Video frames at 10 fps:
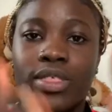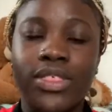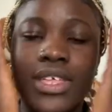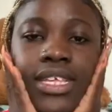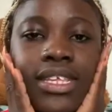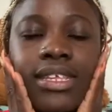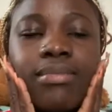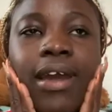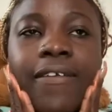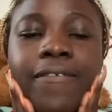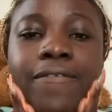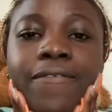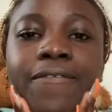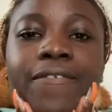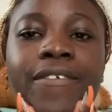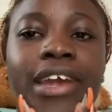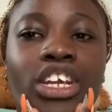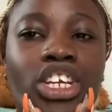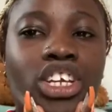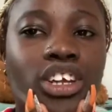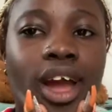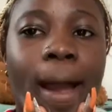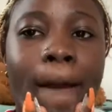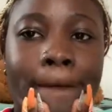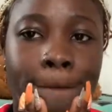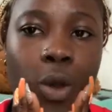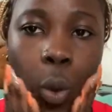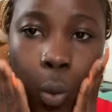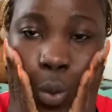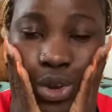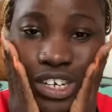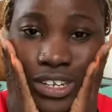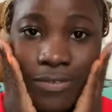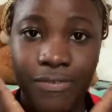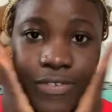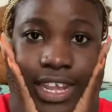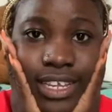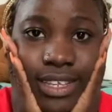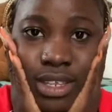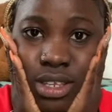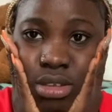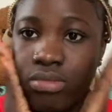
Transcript: this is my fresh washed face.